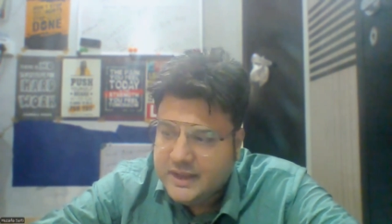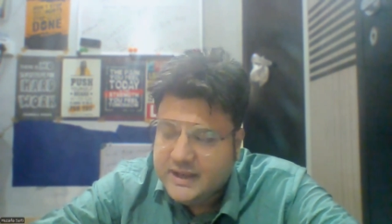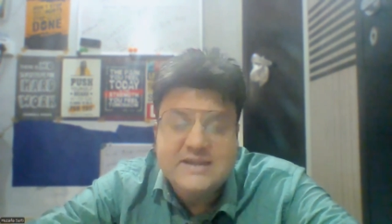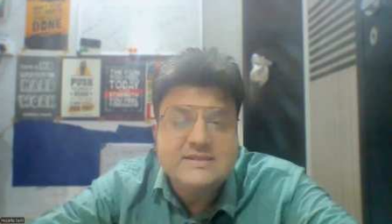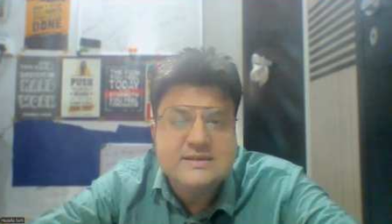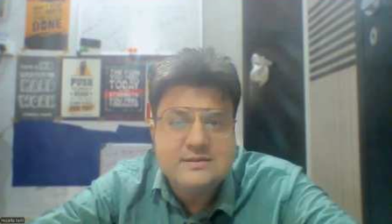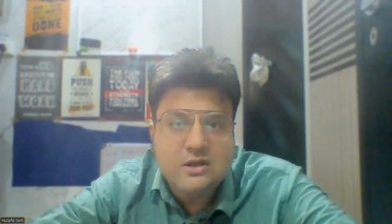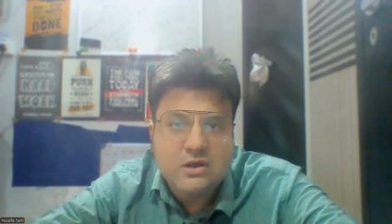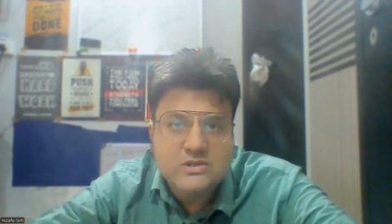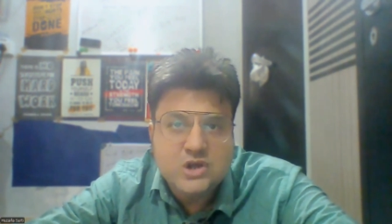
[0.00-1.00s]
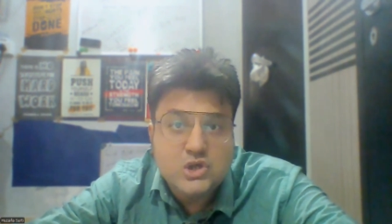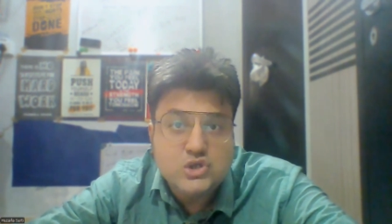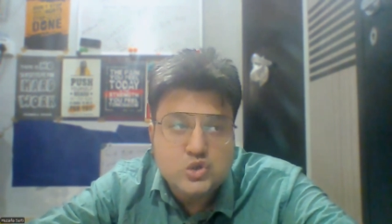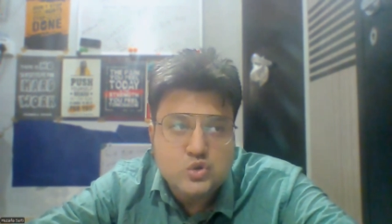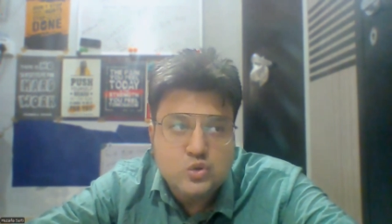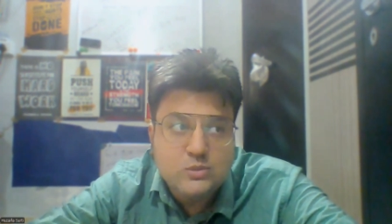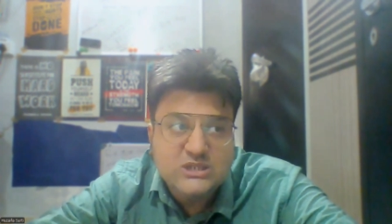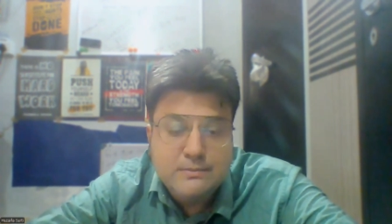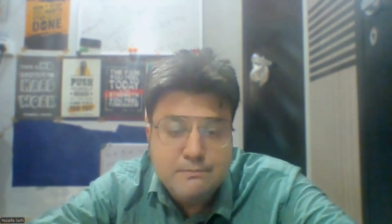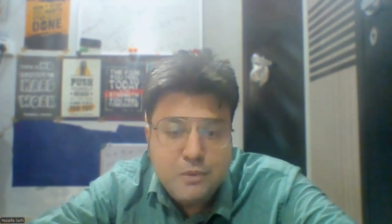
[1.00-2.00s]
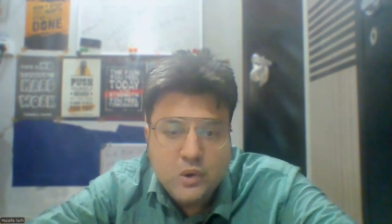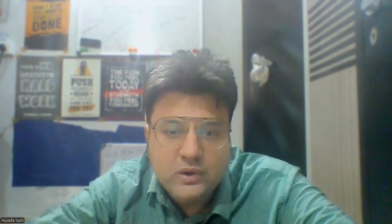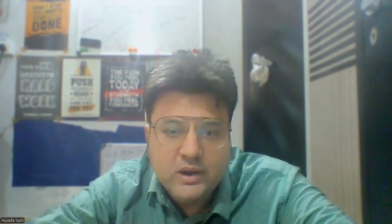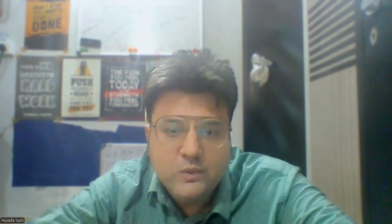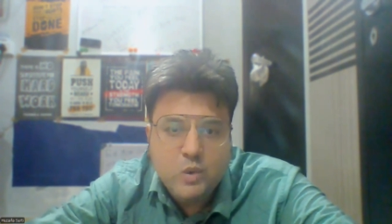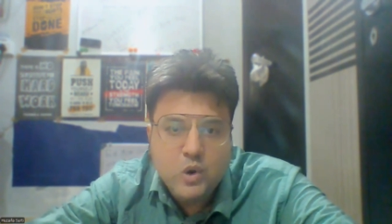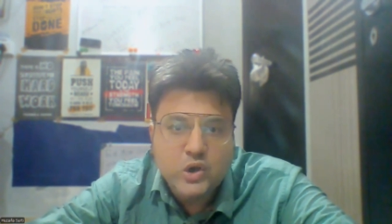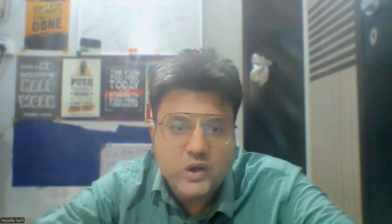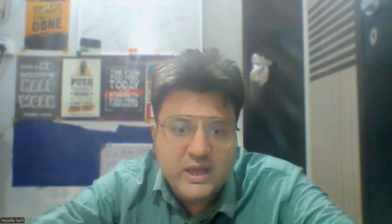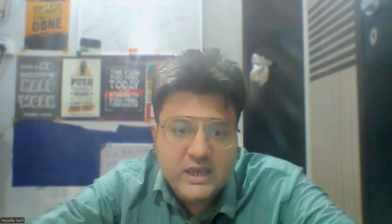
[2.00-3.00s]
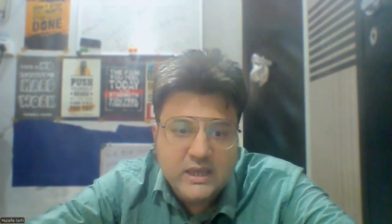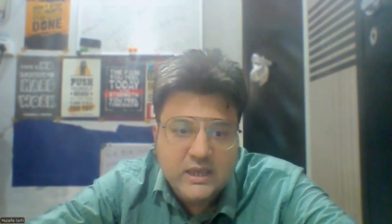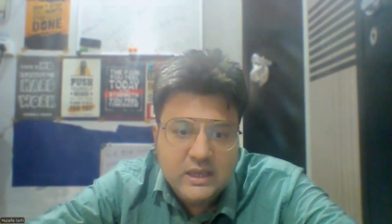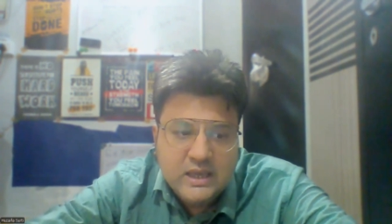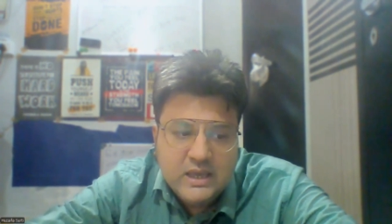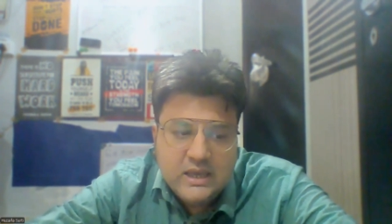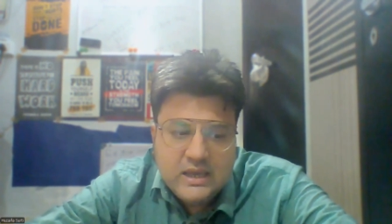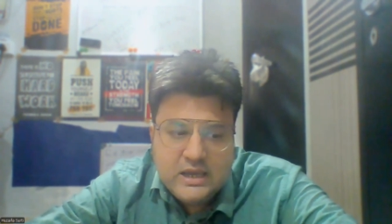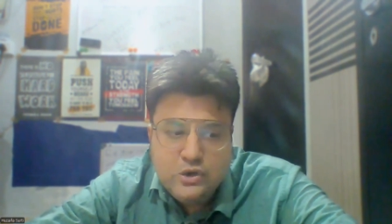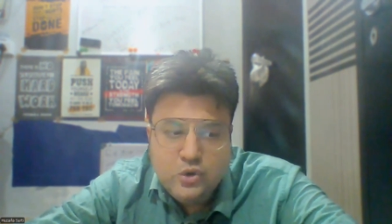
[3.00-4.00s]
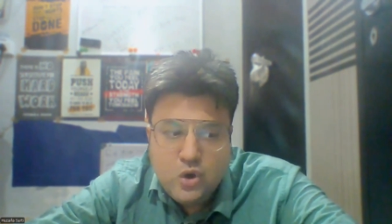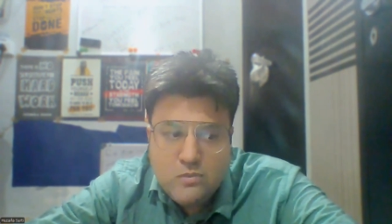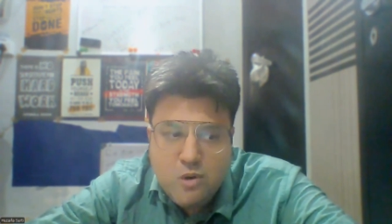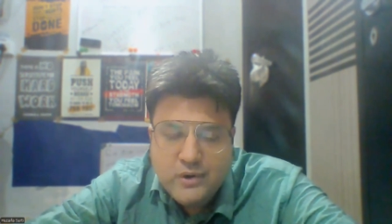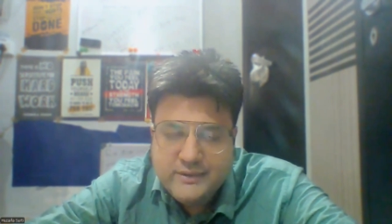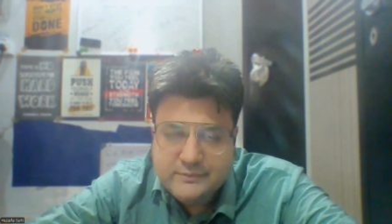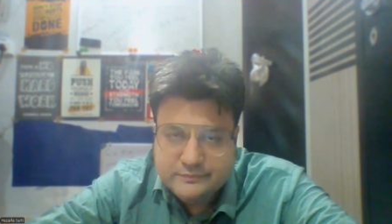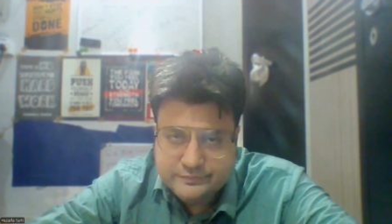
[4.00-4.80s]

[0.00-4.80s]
analysis is also so much important right what you're taking into your body